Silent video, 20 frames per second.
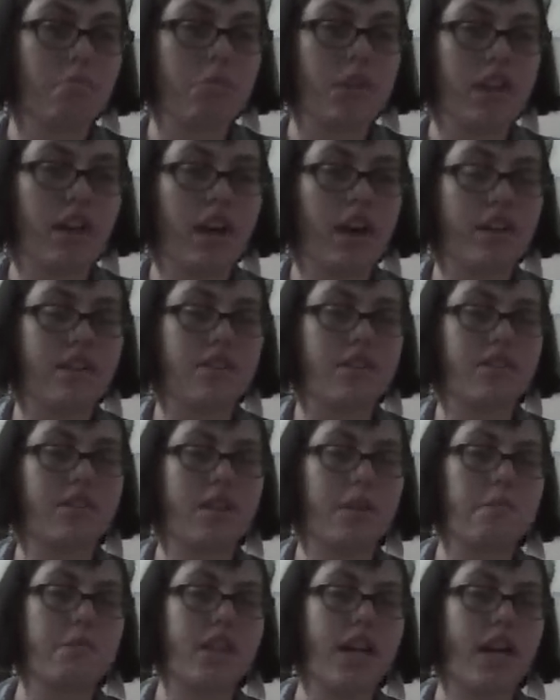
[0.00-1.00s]
Because
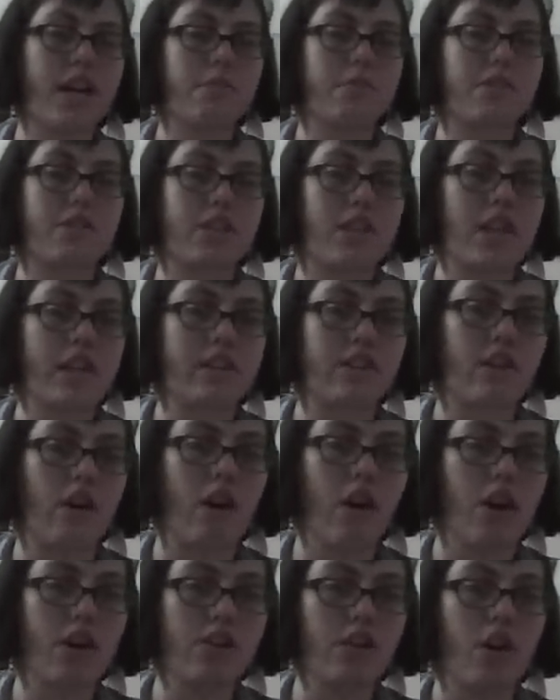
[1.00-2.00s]
sometimes things
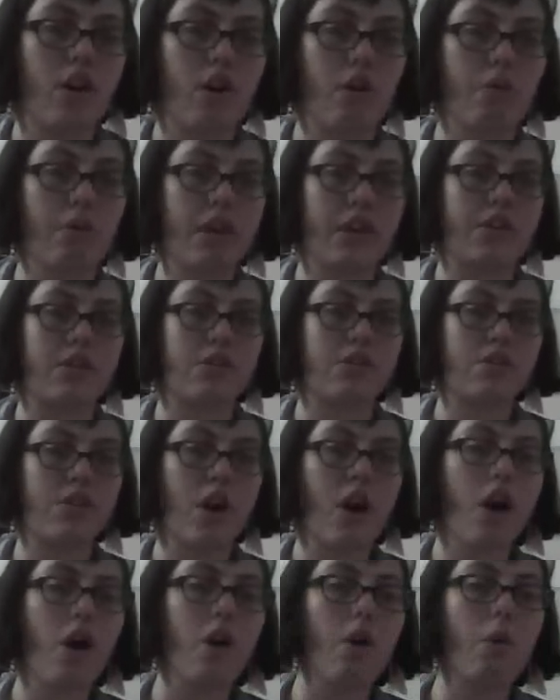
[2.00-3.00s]
aren't always
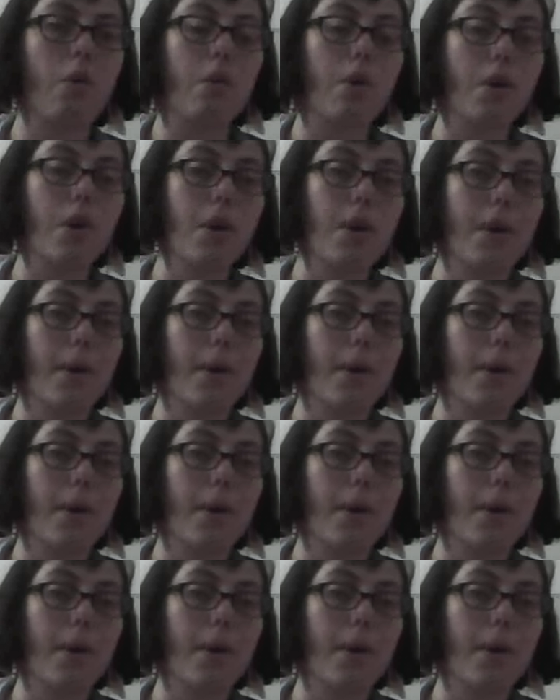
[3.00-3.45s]
so